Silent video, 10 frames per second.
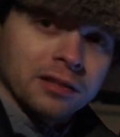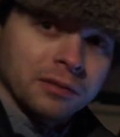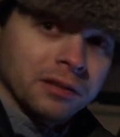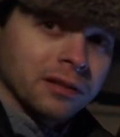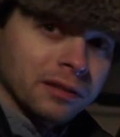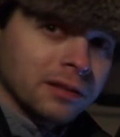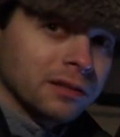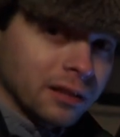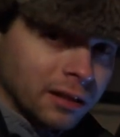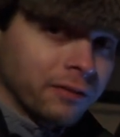So it, it's a
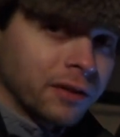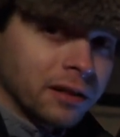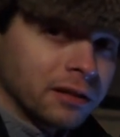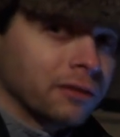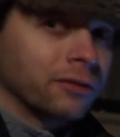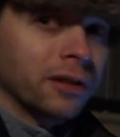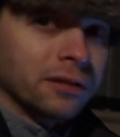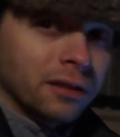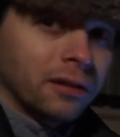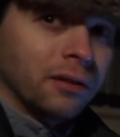significant
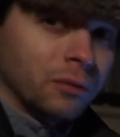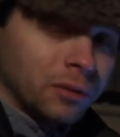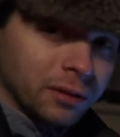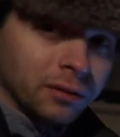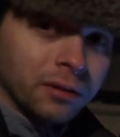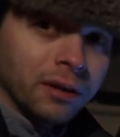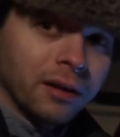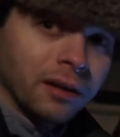difference and you will,